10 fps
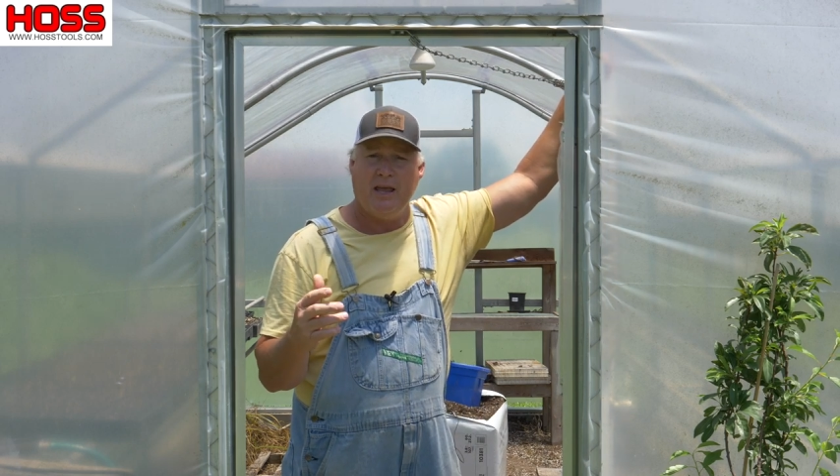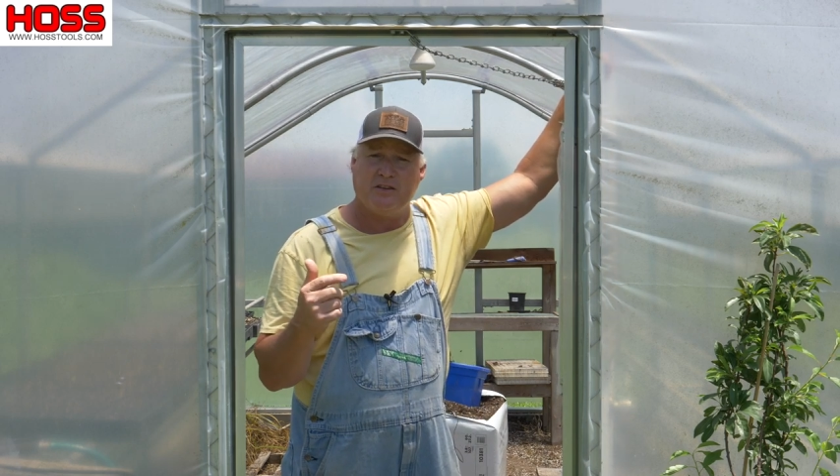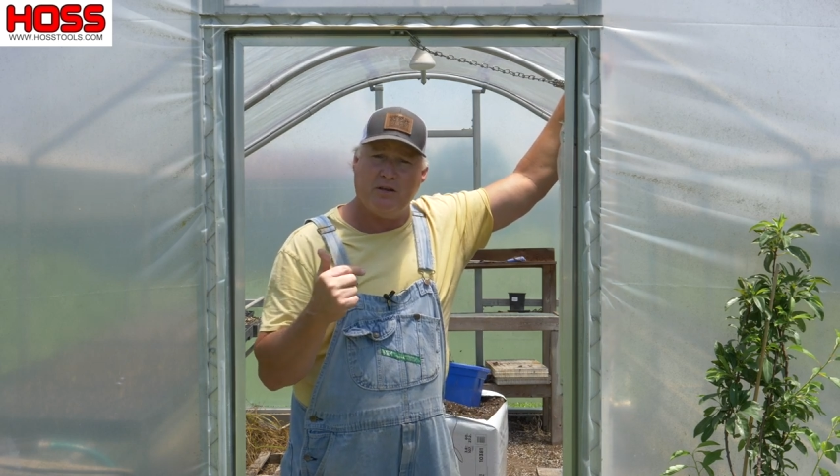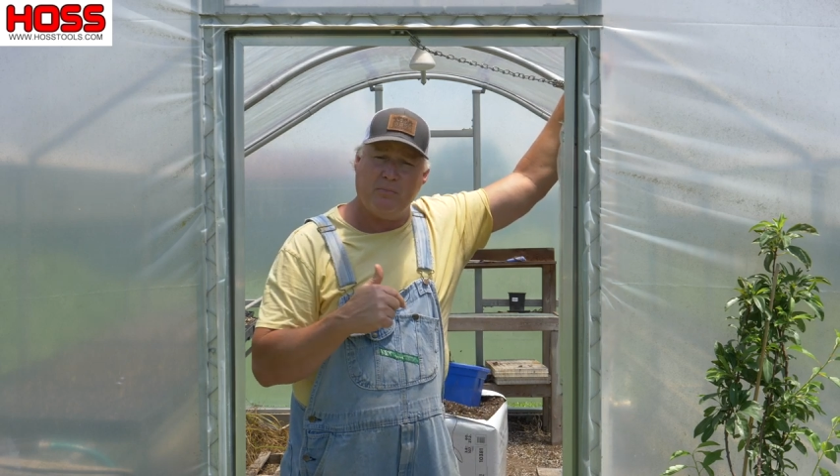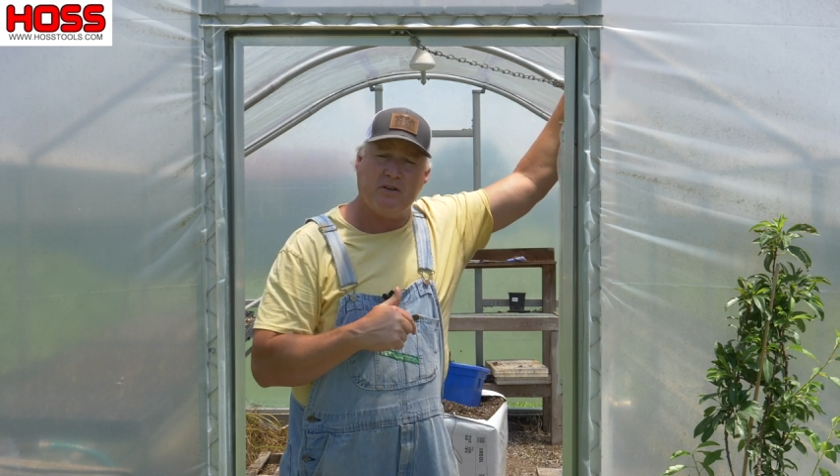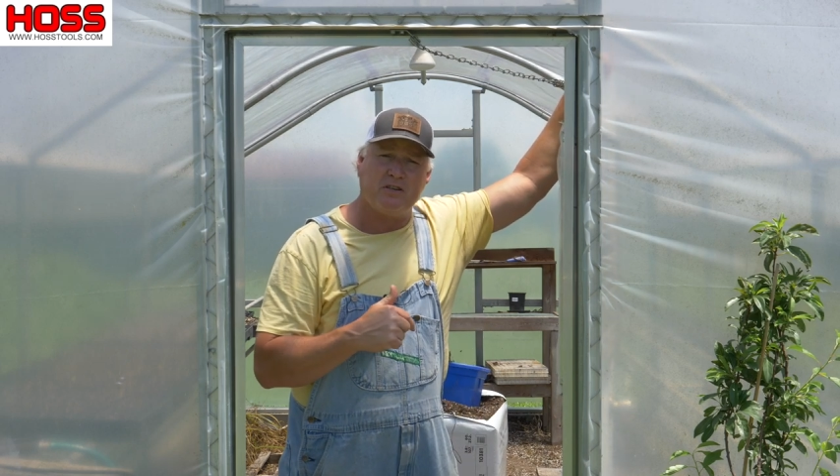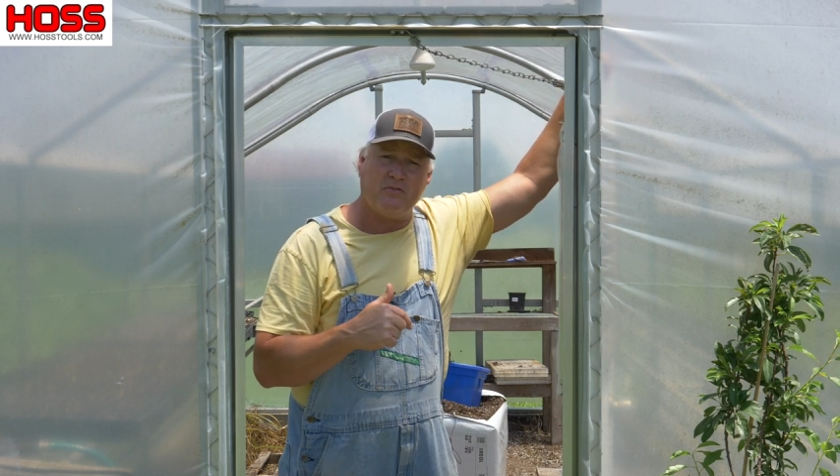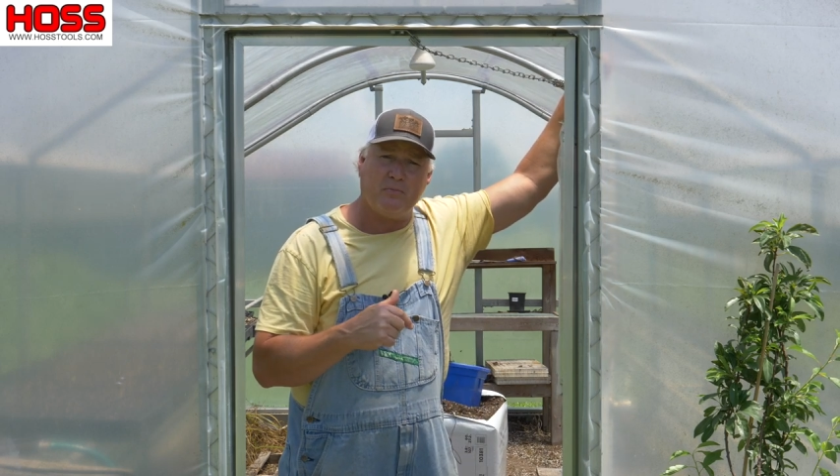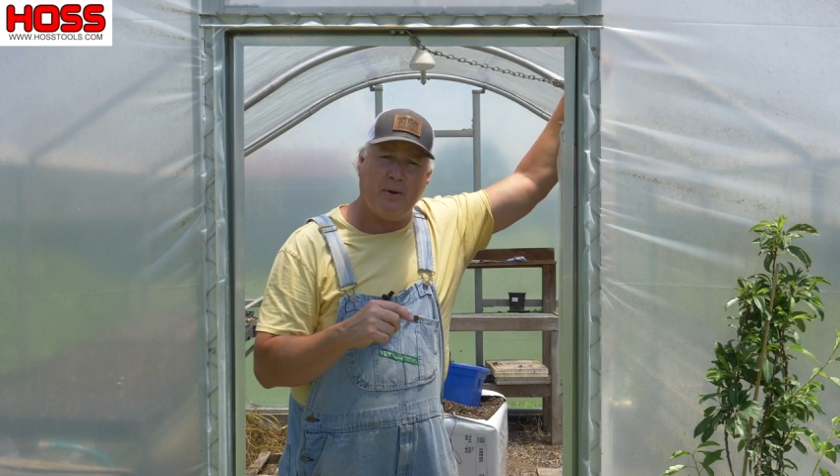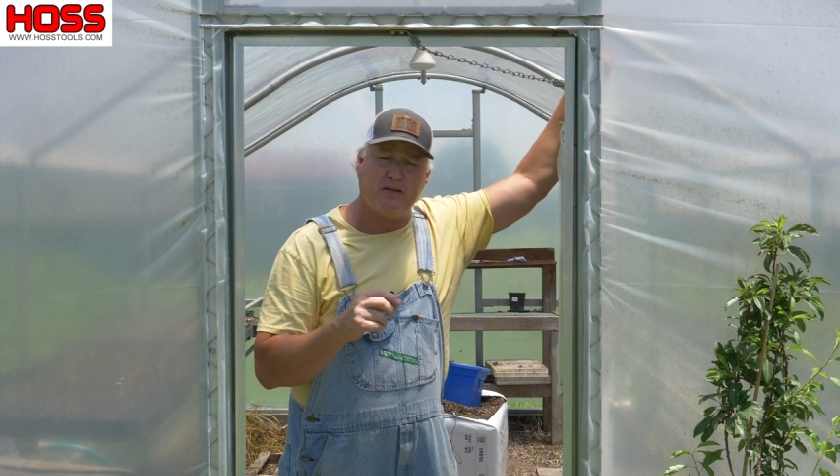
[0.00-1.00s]
Some of this
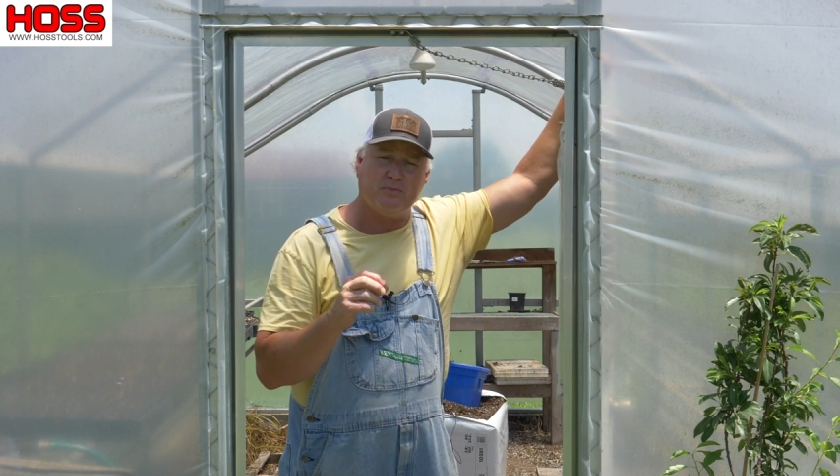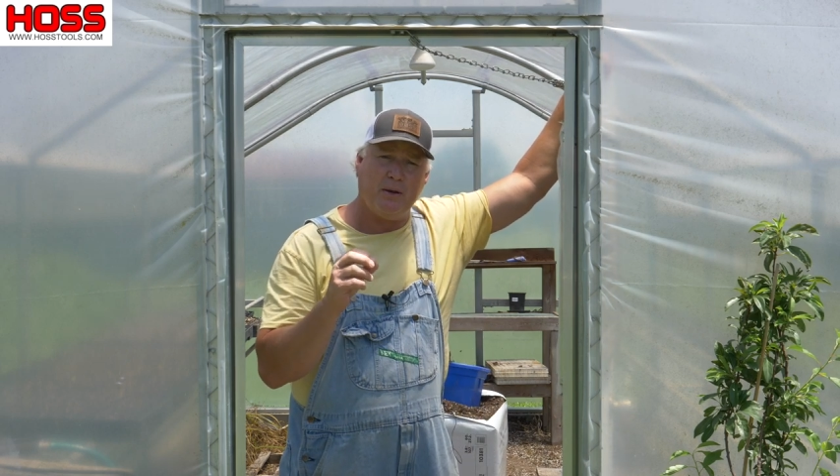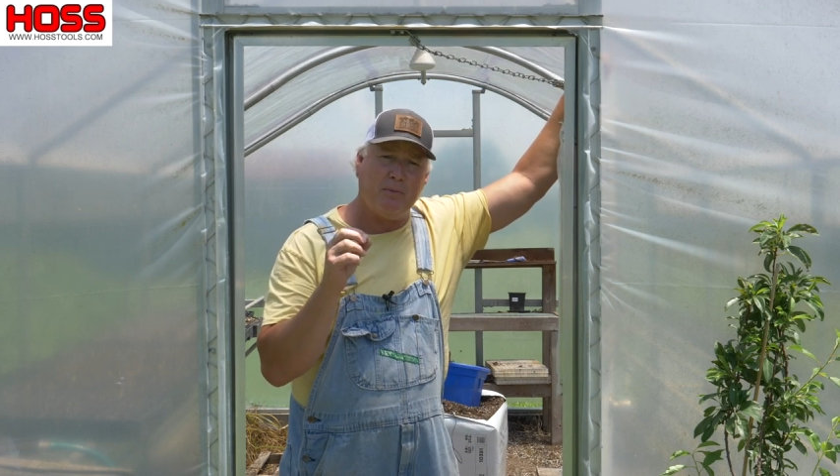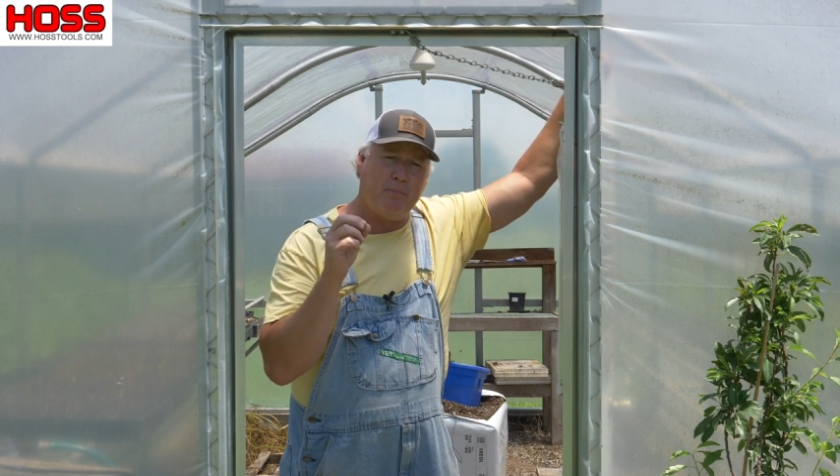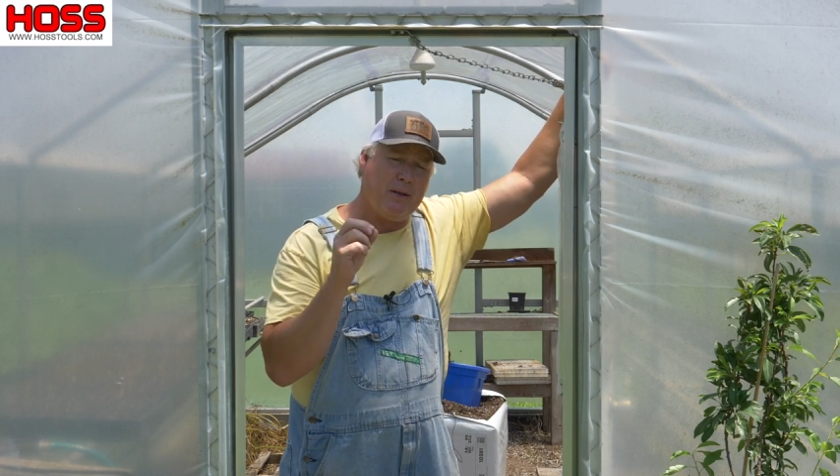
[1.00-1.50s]
information may be